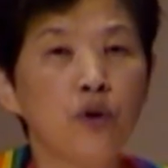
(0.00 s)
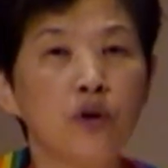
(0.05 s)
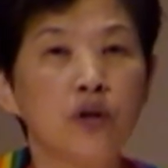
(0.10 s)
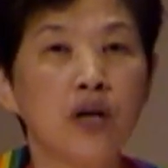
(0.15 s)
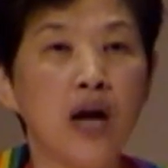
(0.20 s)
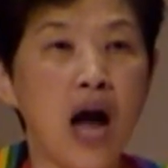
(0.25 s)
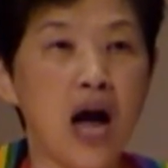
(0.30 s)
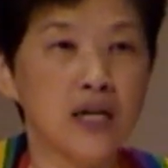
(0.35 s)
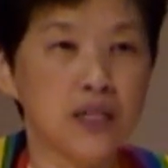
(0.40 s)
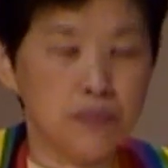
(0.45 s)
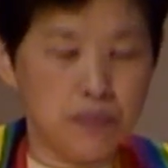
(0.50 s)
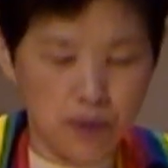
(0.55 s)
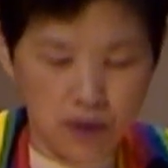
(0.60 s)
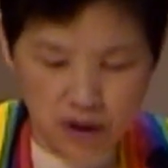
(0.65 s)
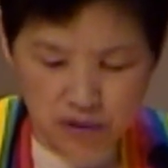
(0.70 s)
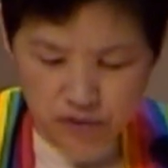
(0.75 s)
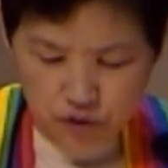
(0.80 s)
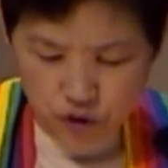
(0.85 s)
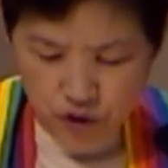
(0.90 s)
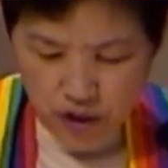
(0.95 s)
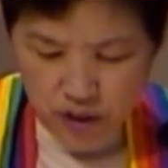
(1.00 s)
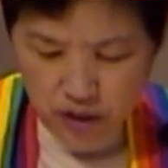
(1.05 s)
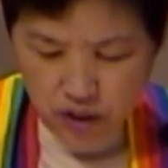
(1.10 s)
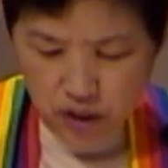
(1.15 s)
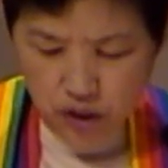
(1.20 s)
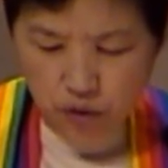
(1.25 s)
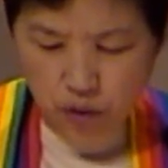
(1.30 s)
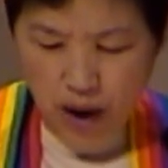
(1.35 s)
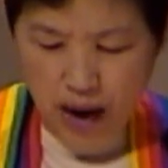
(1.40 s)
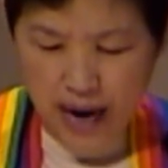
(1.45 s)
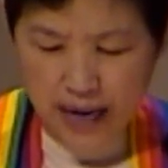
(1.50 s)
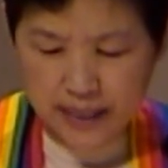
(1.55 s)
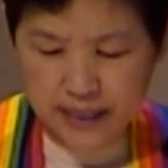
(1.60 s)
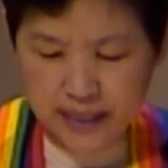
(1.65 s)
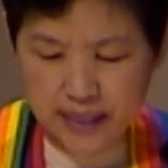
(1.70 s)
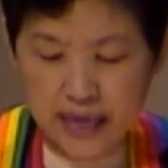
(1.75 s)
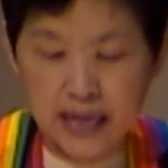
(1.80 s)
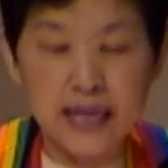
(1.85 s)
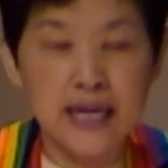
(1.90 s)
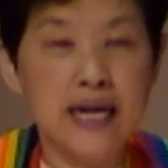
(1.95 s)
gospel of Jesus Christ
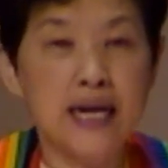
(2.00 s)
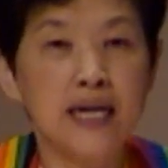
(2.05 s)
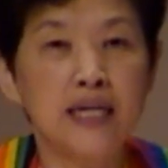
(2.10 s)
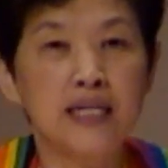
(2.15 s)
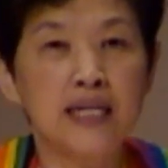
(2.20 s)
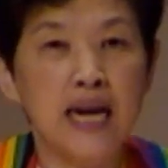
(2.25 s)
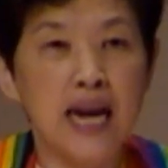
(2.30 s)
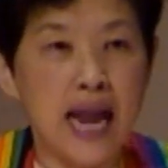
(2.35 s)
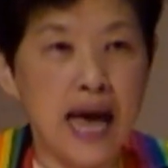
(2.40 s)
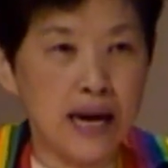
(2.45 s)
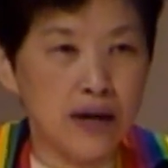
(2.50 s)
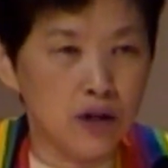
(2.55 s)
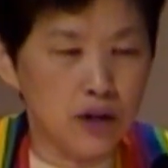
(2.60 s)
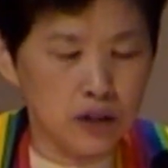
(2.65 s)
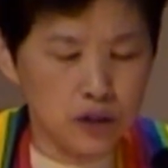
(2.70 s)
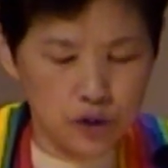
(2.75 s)
in his letter